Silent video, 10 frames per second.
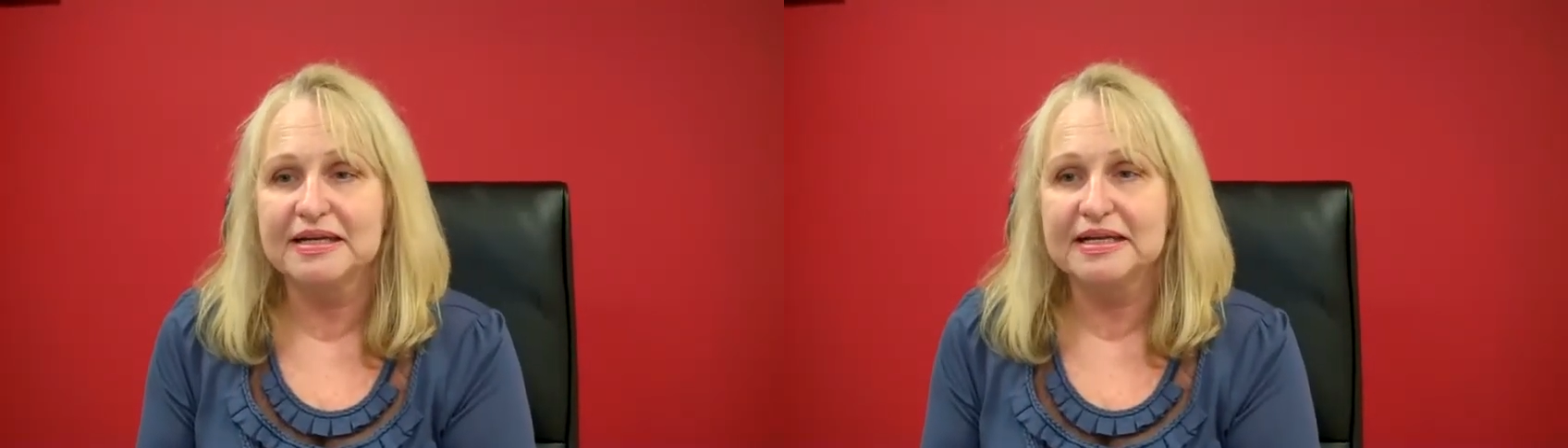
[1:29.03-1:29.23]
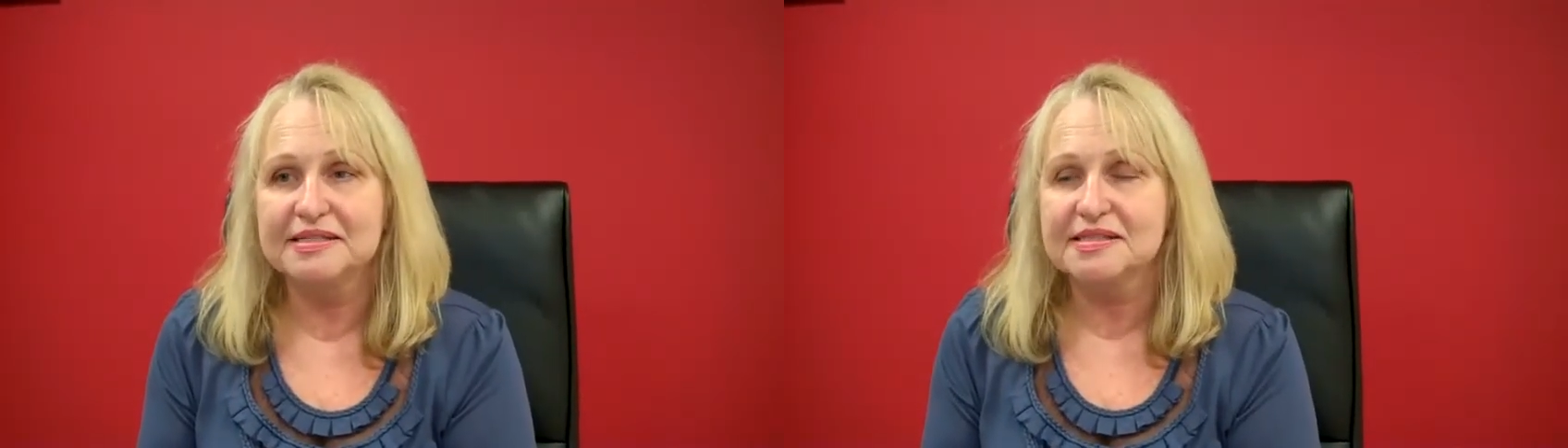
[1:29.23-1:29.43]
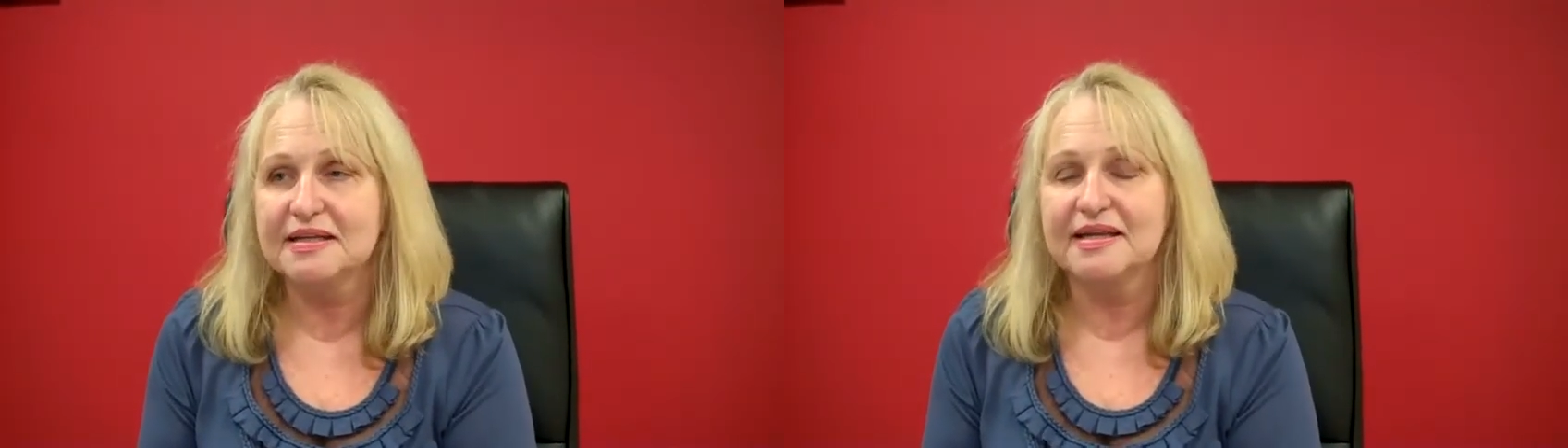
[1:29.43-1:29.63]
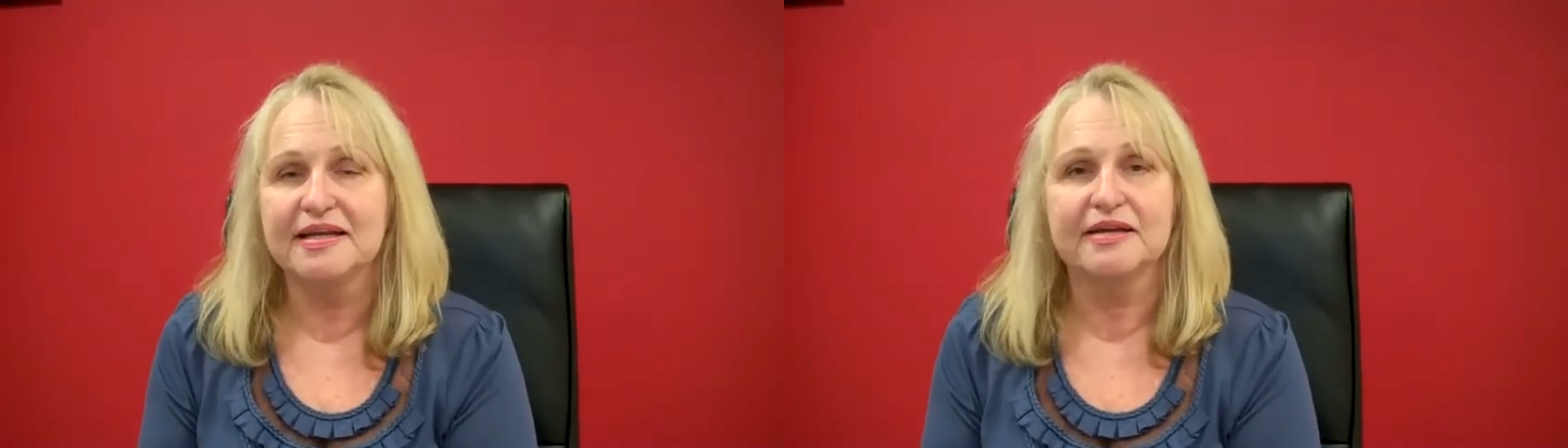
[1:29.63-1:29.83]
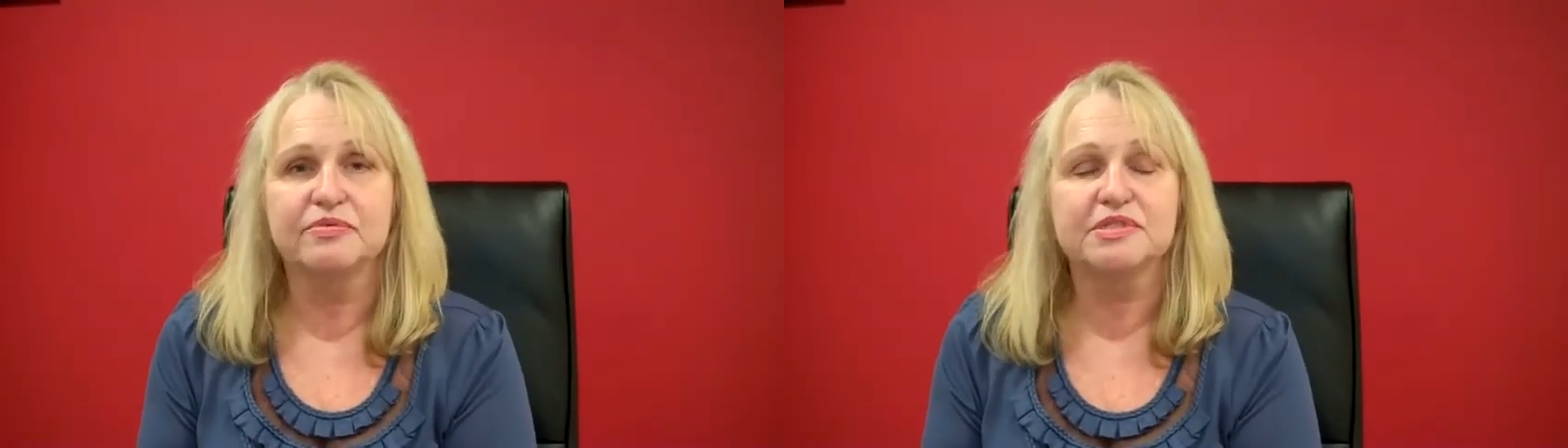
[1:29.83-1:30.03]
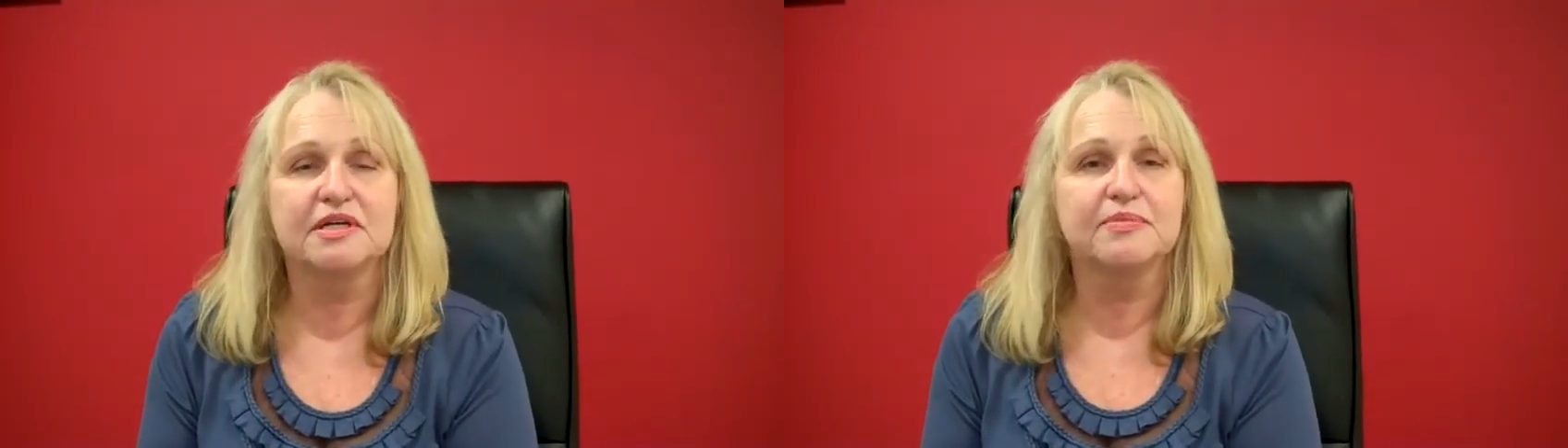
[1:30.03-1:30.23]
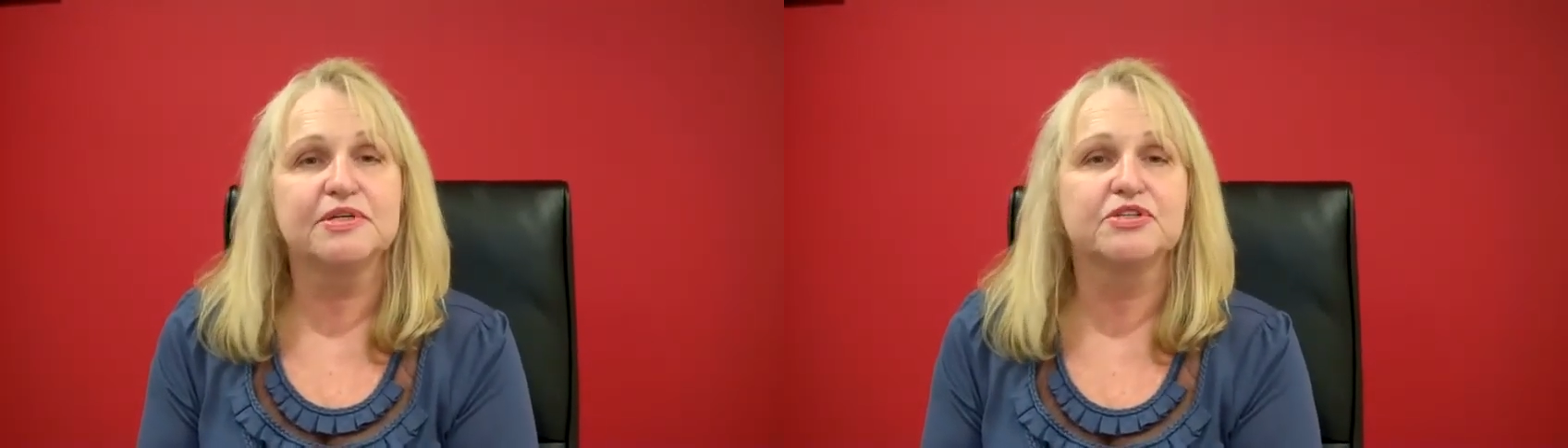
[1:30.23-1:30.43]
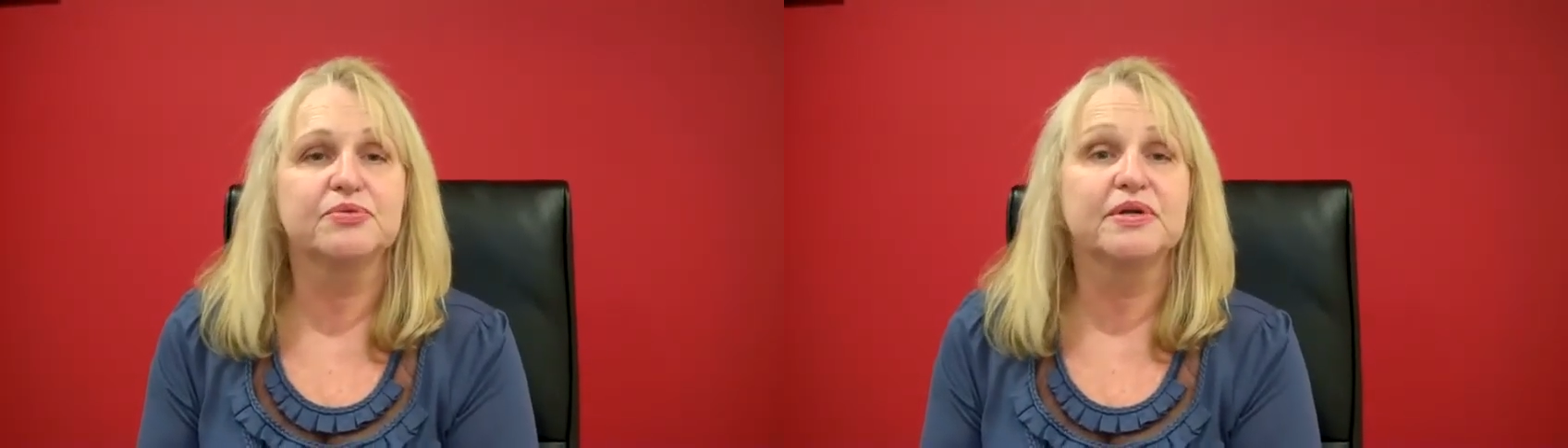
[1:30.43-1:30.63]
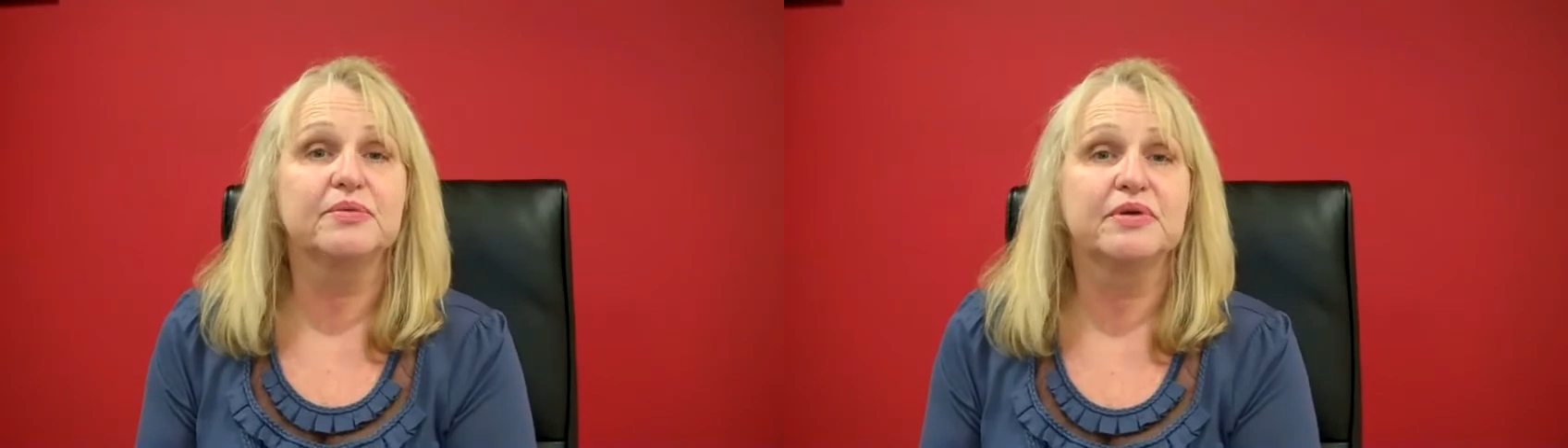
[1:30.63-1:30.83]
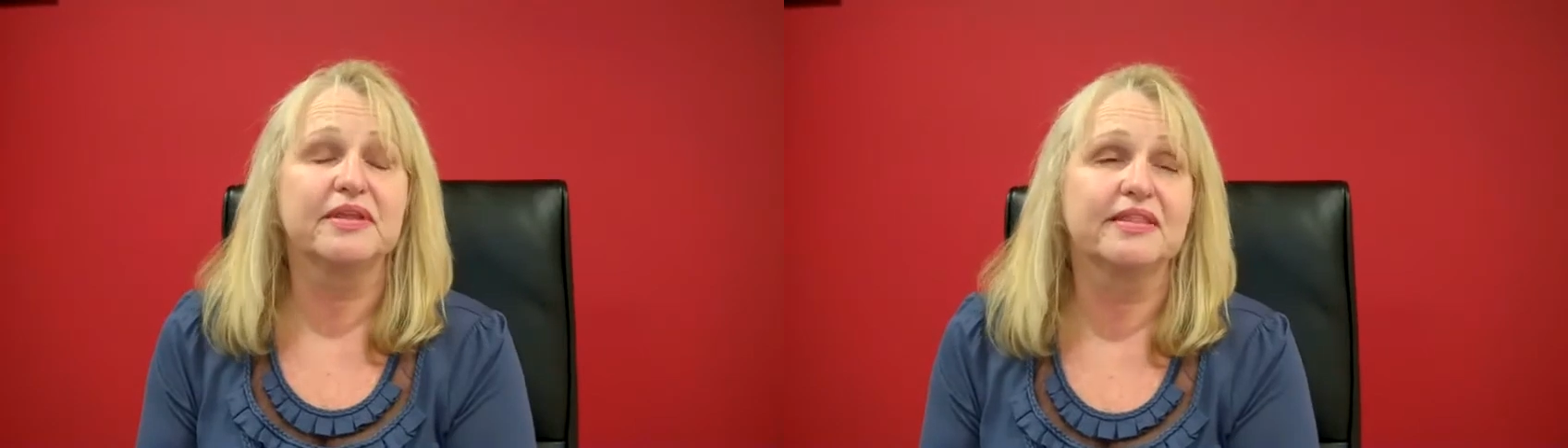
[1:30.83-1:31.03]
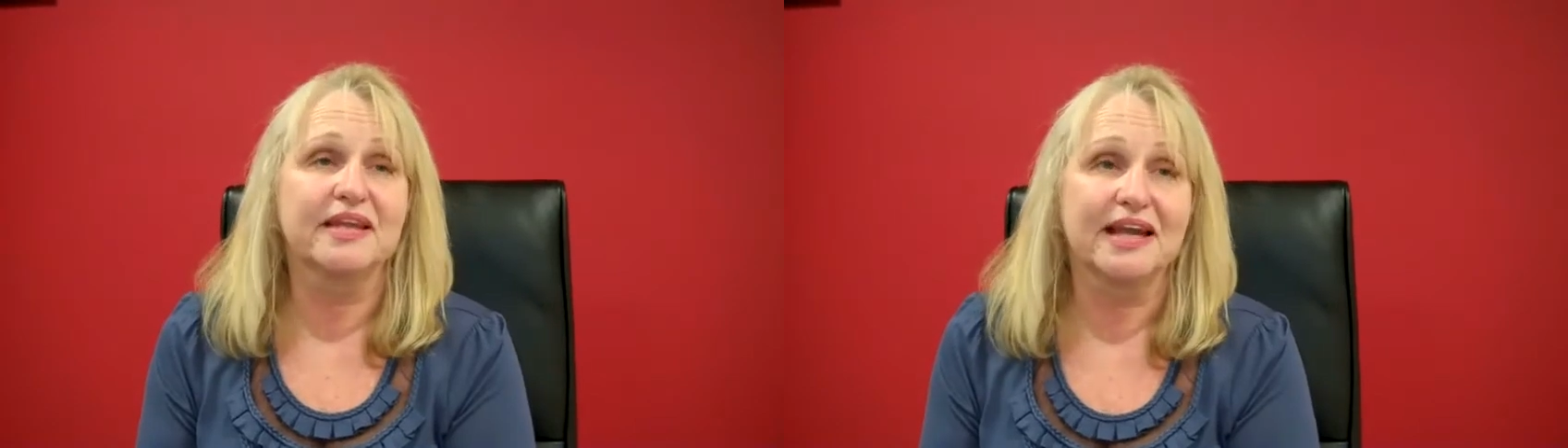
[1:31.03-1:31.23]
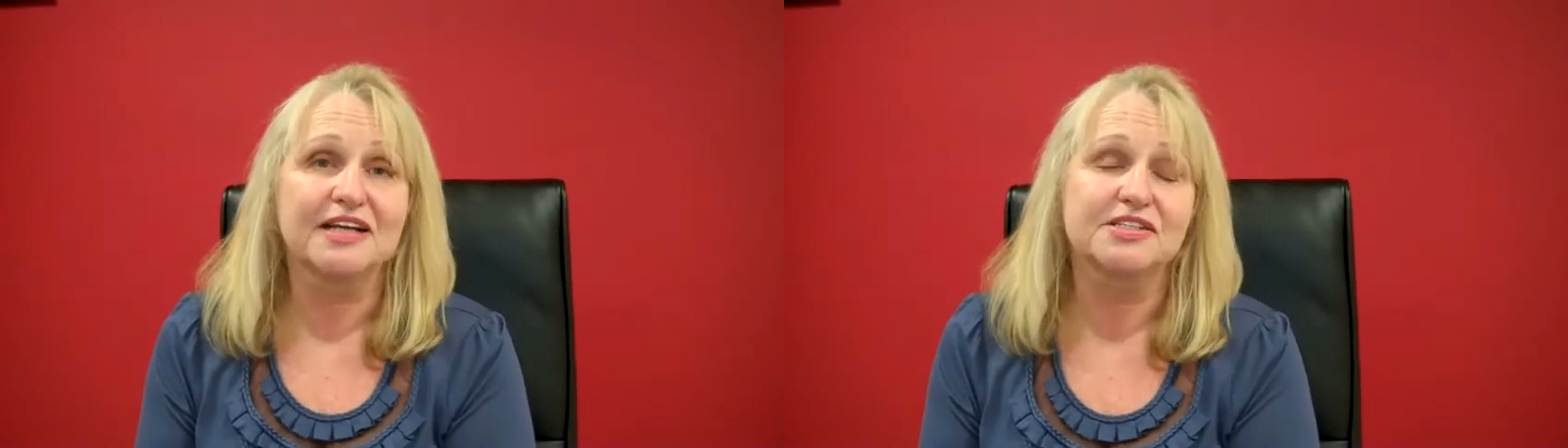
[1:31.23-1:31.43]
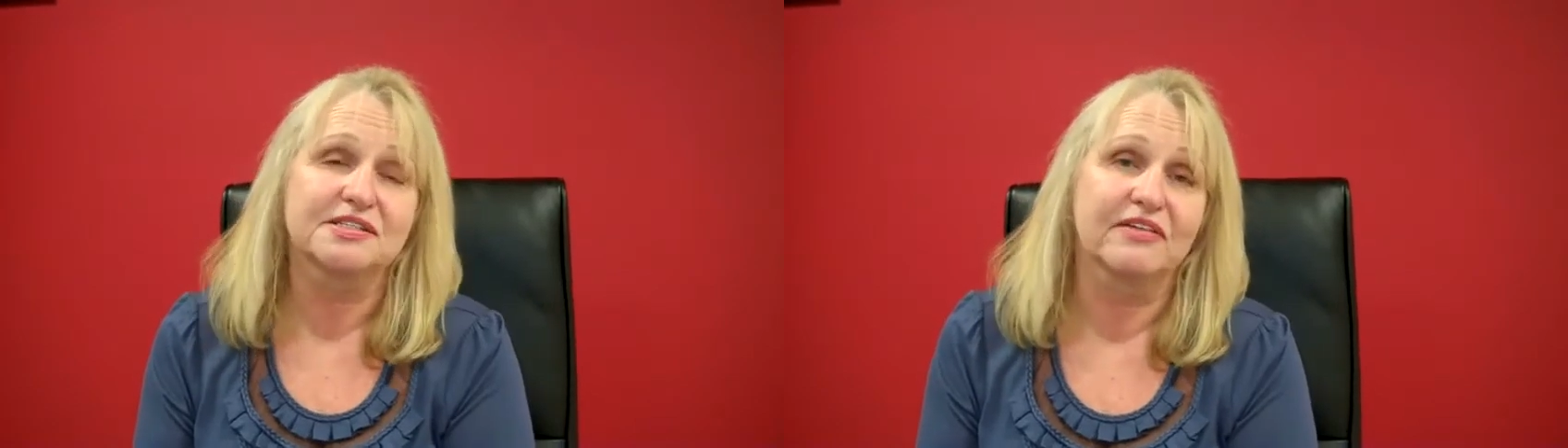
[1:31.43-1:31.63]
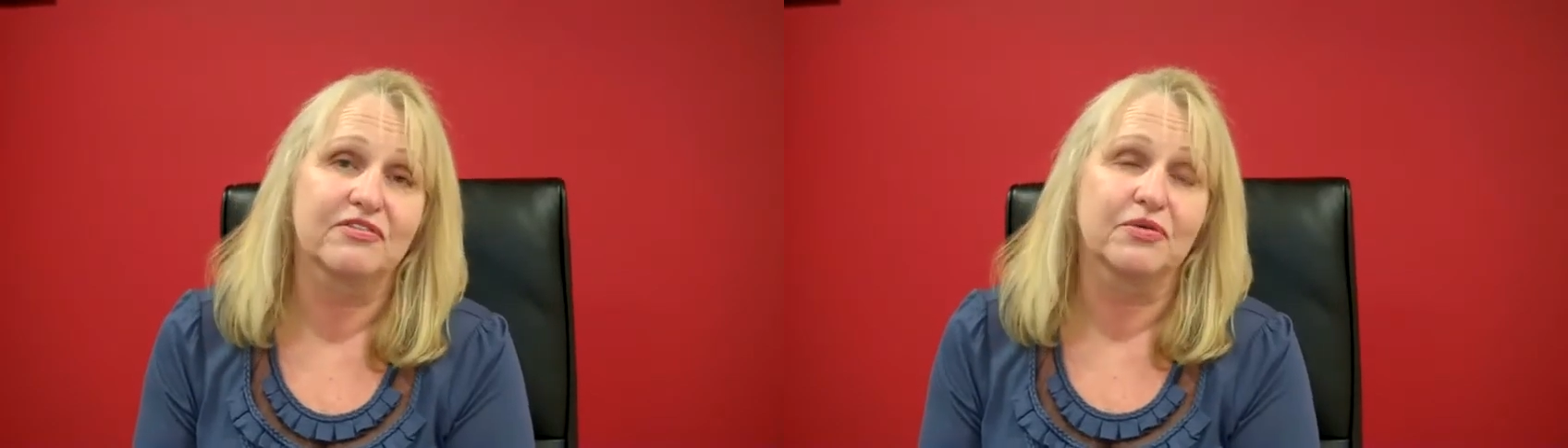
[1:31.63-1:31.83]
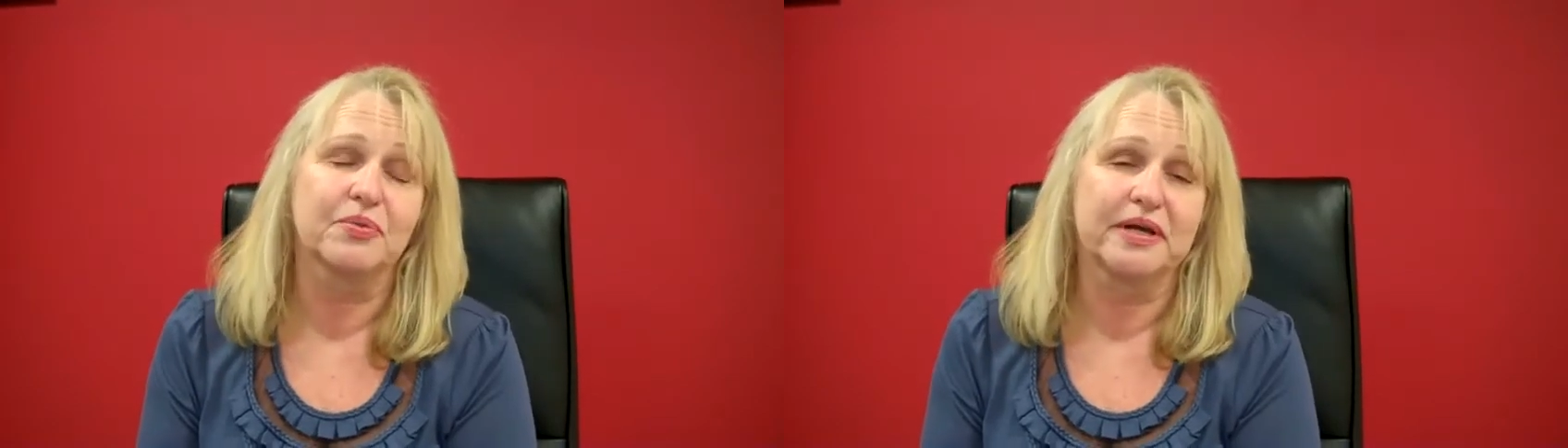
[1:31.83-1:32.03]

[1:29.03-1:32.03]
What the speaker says: and he said that he was going to be doing it within the next several